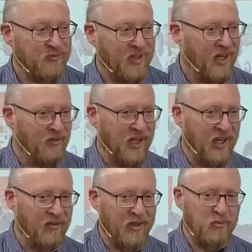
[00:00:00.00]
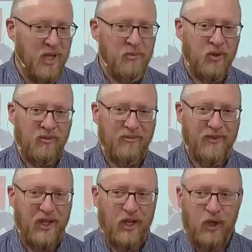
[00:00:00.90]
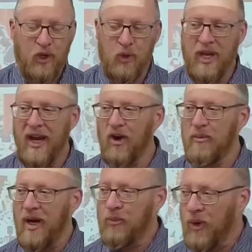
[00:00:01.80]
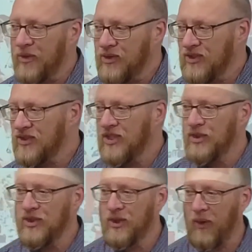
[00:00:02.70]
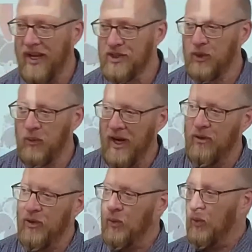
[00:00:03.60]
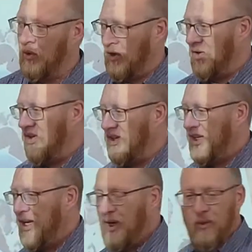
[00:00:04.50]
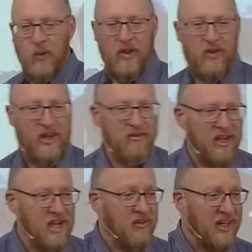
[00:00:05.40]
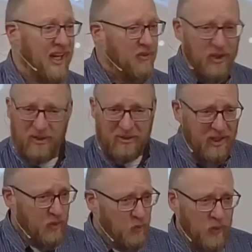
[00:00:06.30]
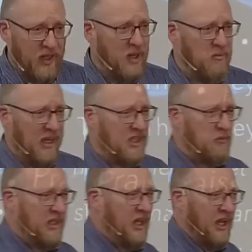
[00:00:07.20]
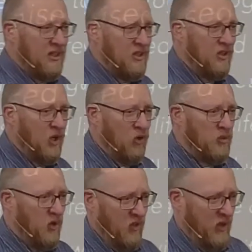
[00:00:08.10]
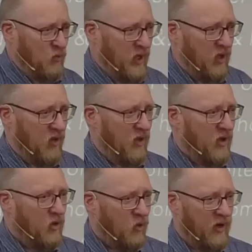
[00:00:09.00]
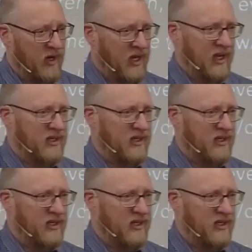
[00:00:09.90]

of a loving people who care about brothers and sisters in Christ around the world, whether they've even ever really met them and gotten to know them all that well or not,